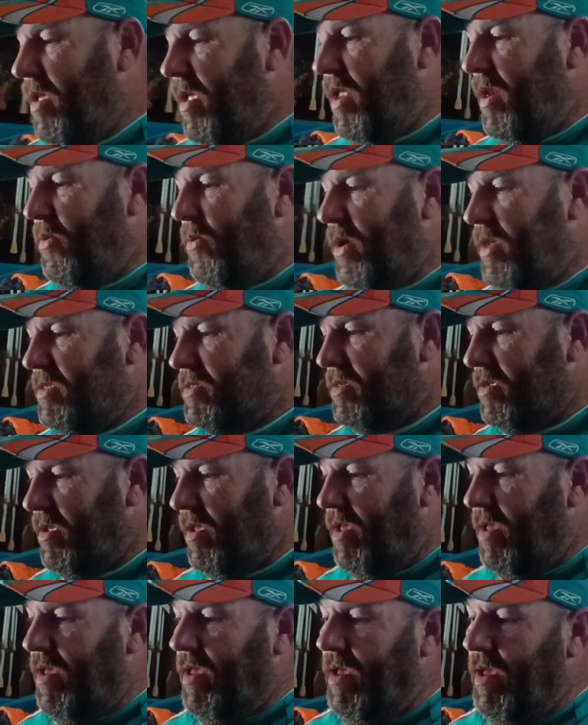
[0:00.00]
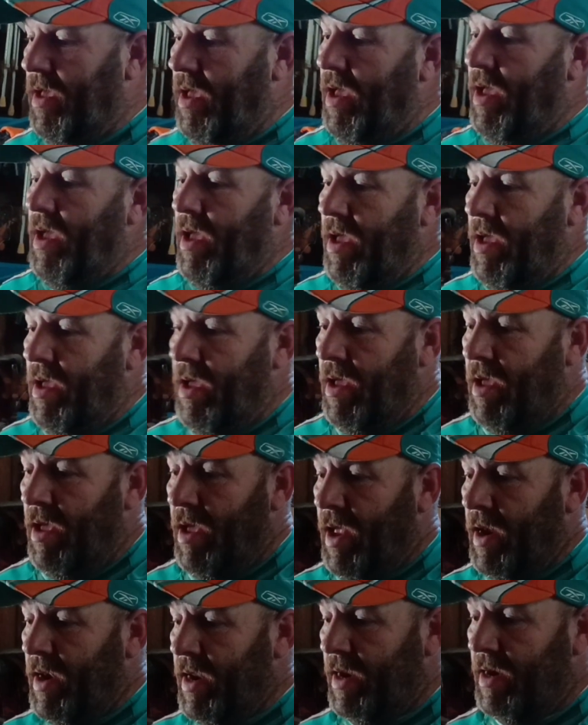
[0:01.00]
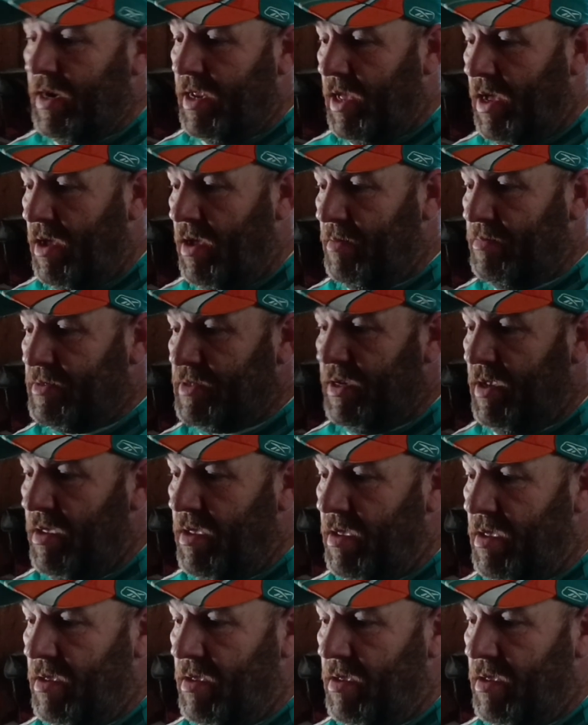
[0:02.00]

Anyways, I did the cups,